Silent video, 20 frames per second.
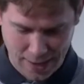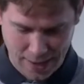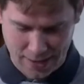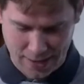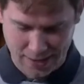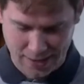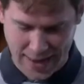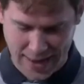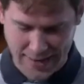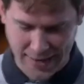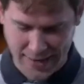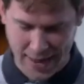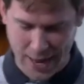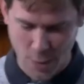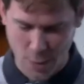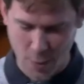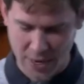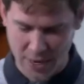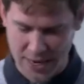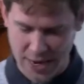That
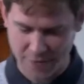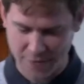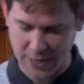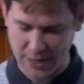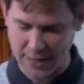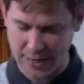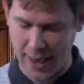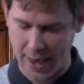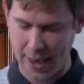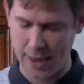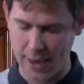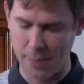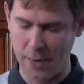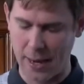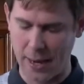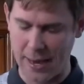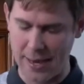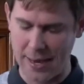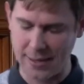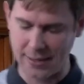day when evening came,
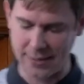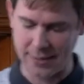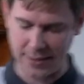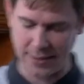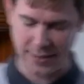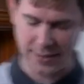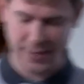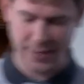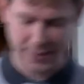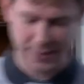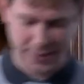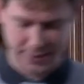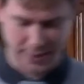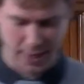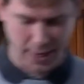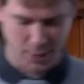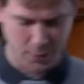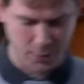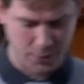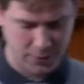he said to his
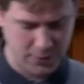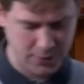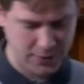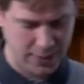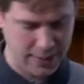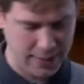disciples,